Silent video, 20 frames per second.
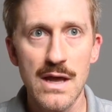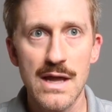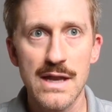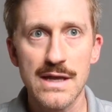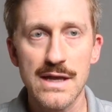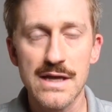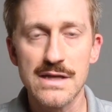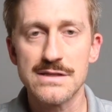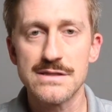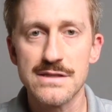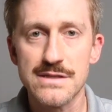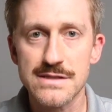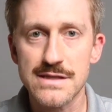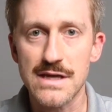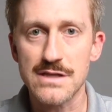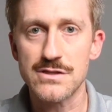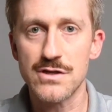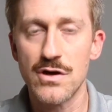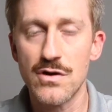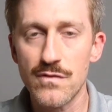And again, since
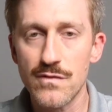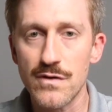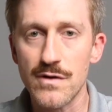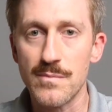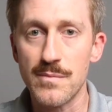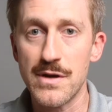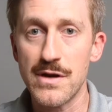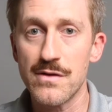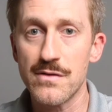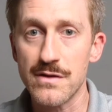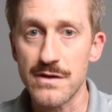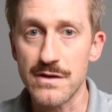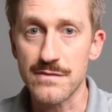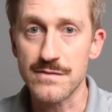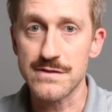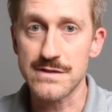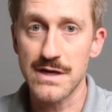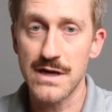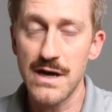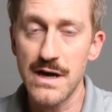that's over a period
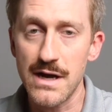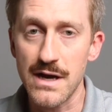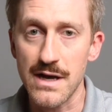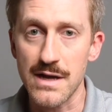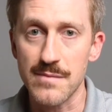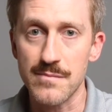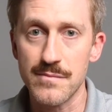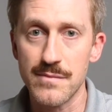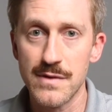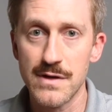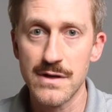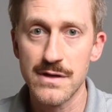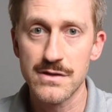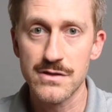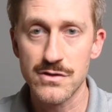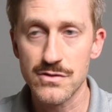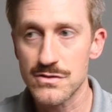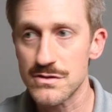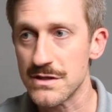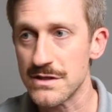of time,
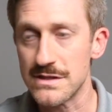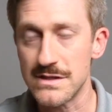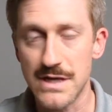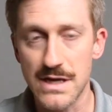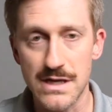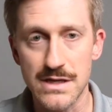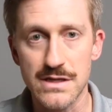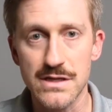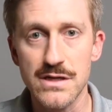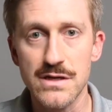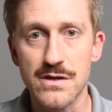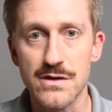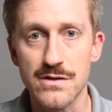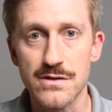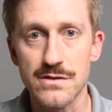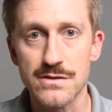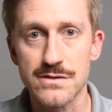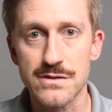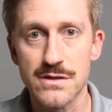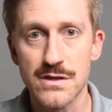usually 10
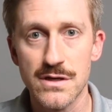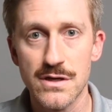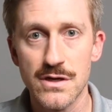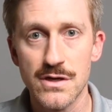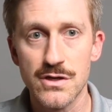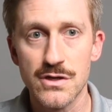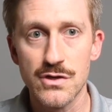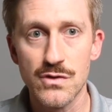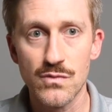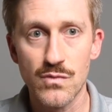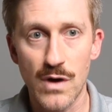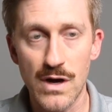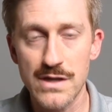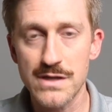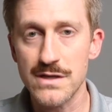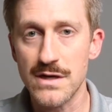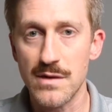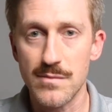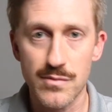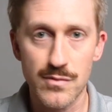years, you
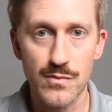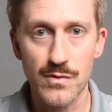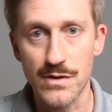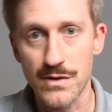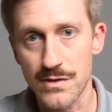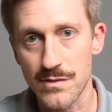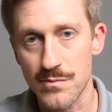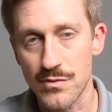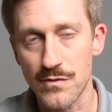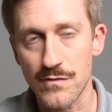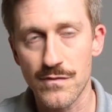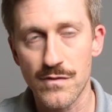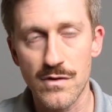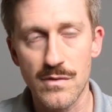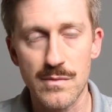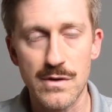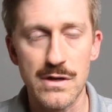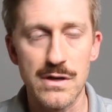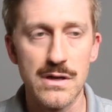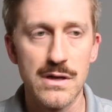wind up with the pro
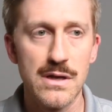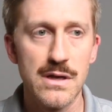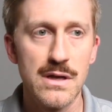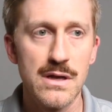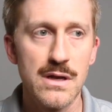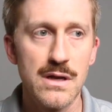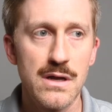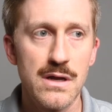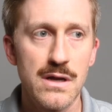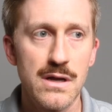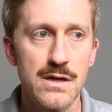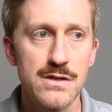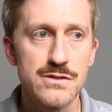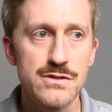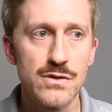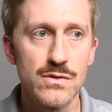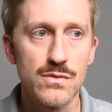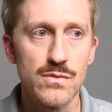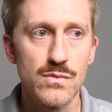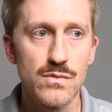forma. And
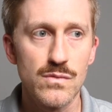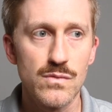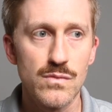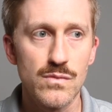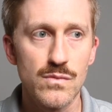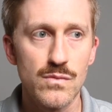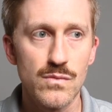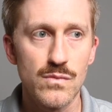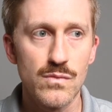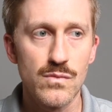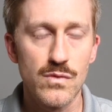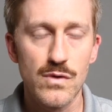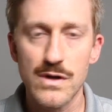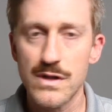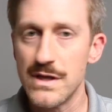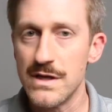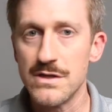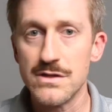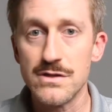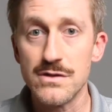so what
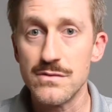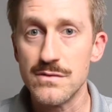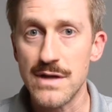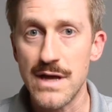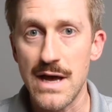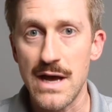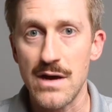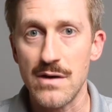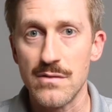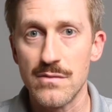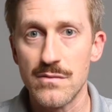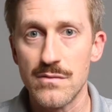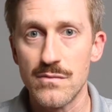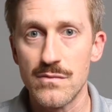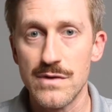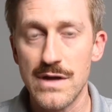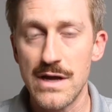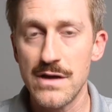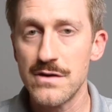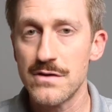do they do now?
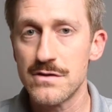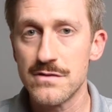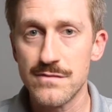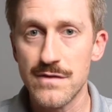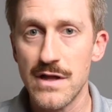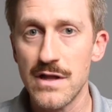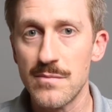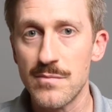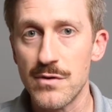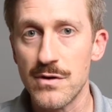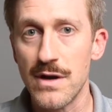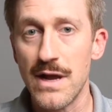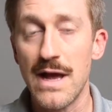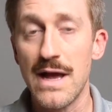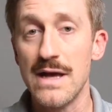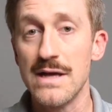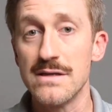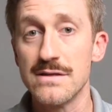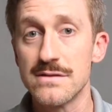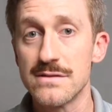Well, now your developer
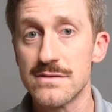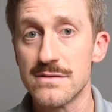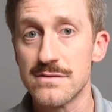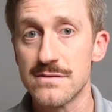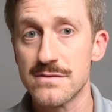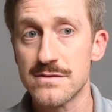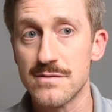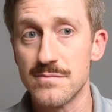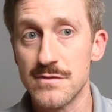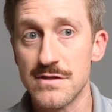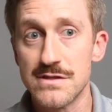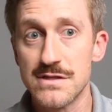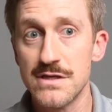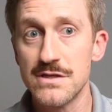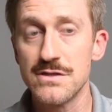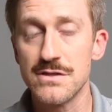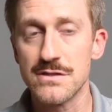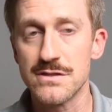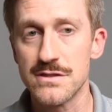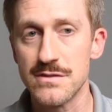has some
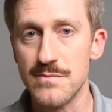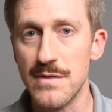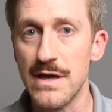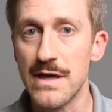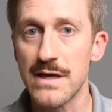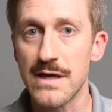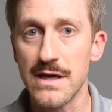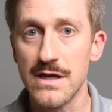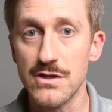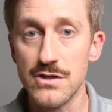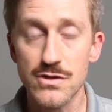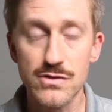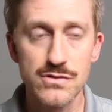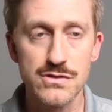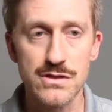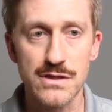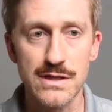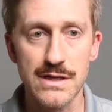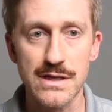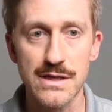decisions to make, and
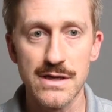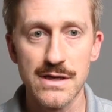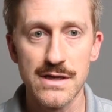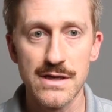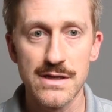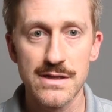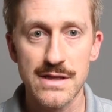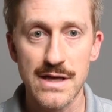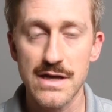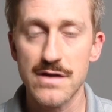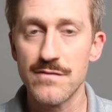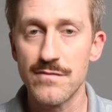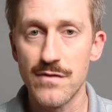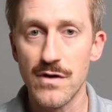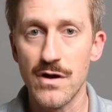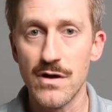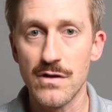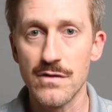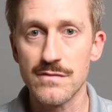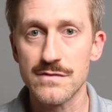usually that
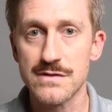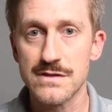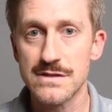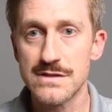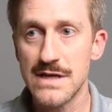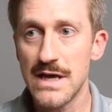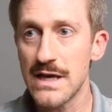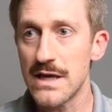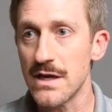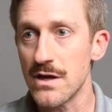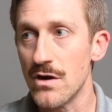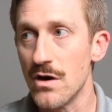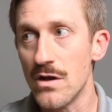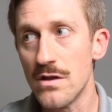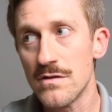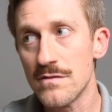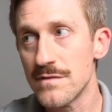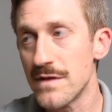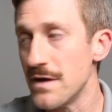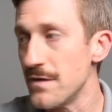involves taking
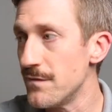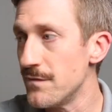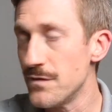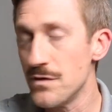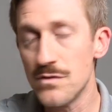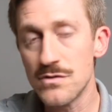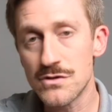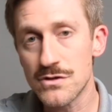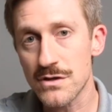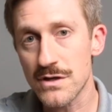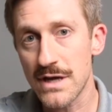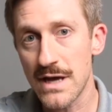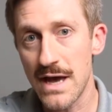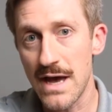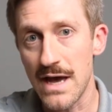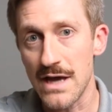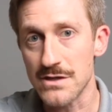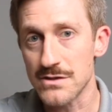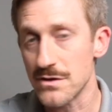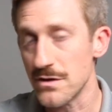all of that future
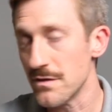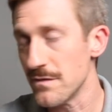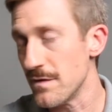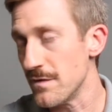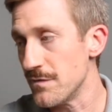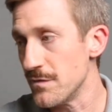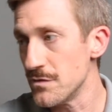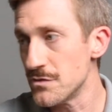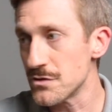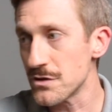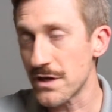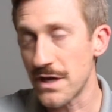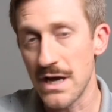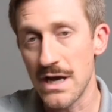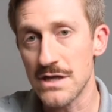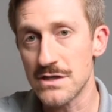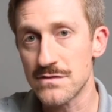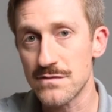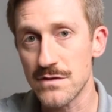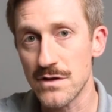cash, all of that future
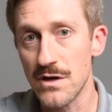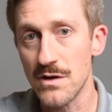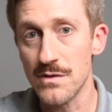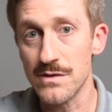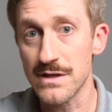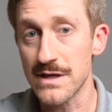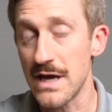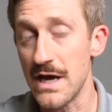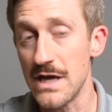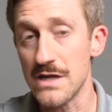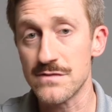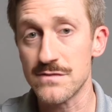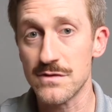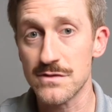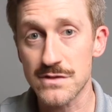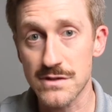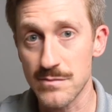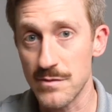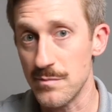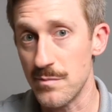cash flow, and the cash
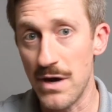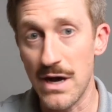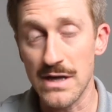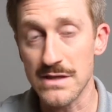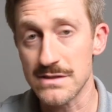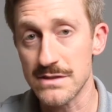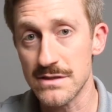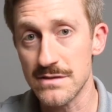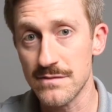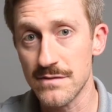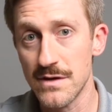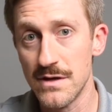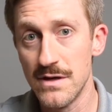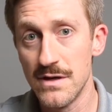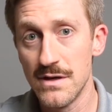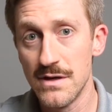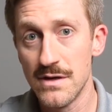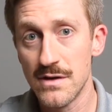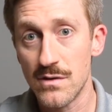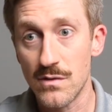flows can be positive
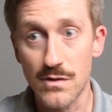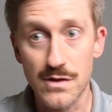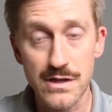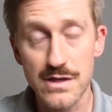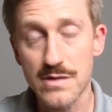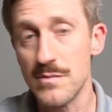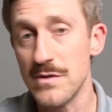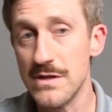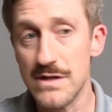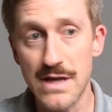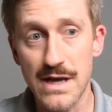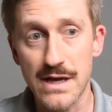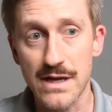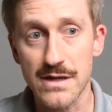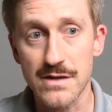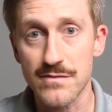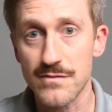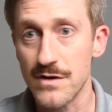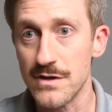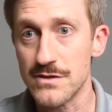or they can be
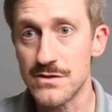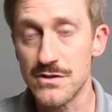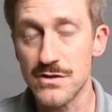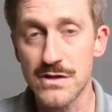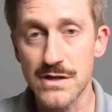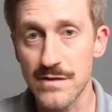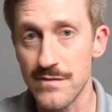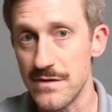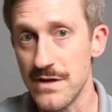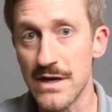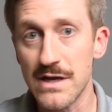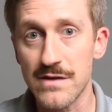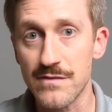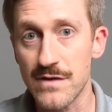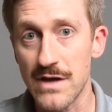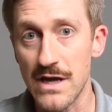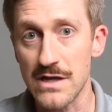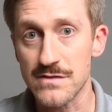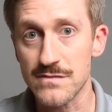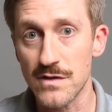negative, right? So you can have a
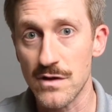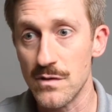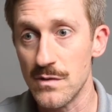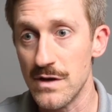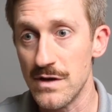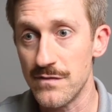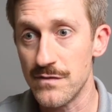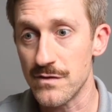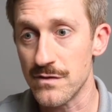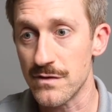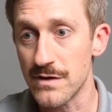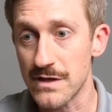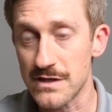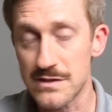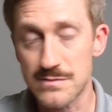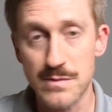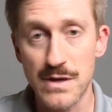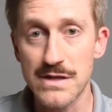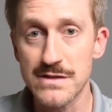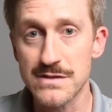negative cash flow if your
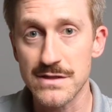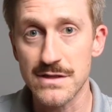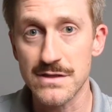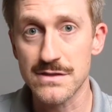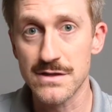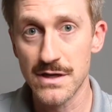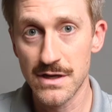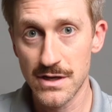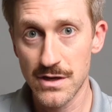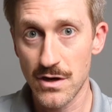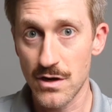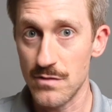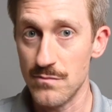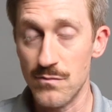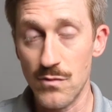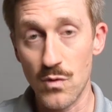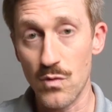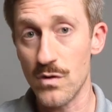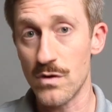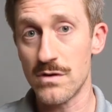expenses are
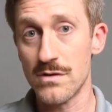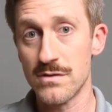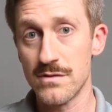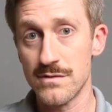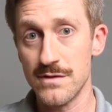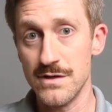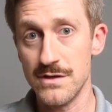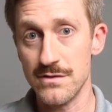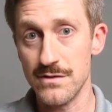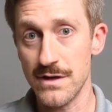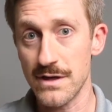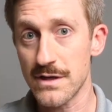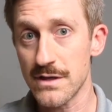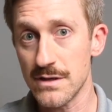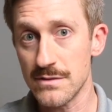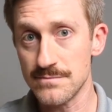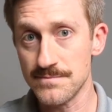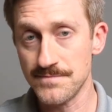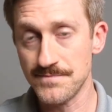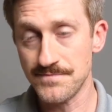more than your
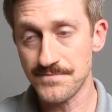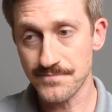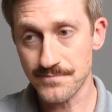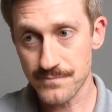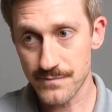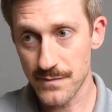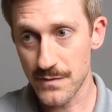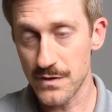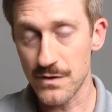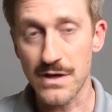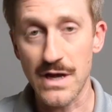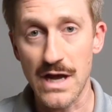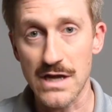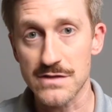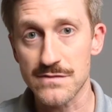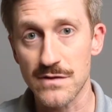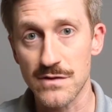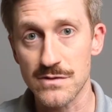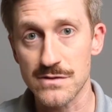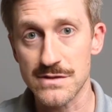income. Your
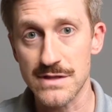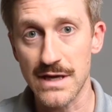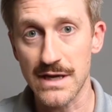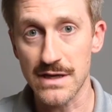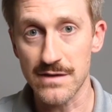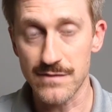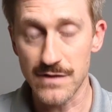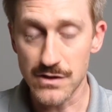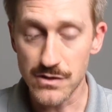cash flow is negative.